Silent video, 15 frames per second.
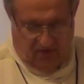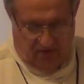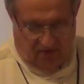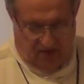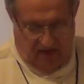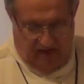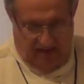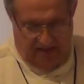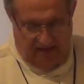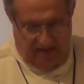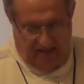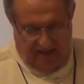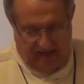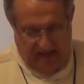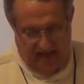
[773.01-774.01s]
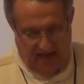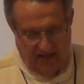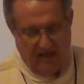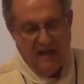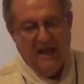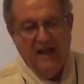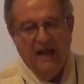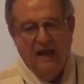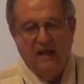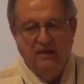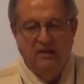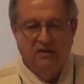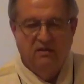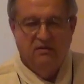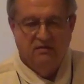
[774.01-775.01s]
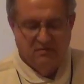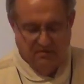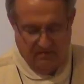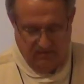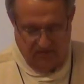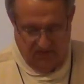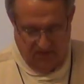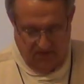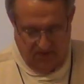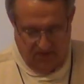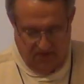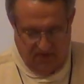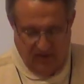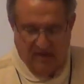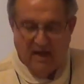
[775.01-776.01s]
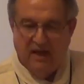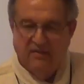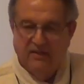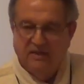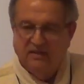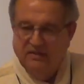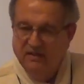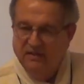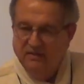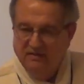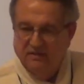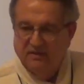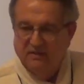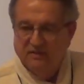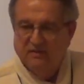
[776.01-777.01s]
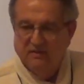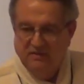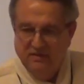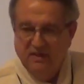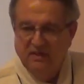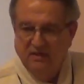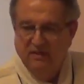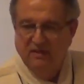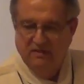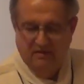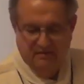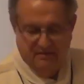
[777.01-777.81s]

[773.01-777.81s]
The God that hadn't had, the God that didn't, did.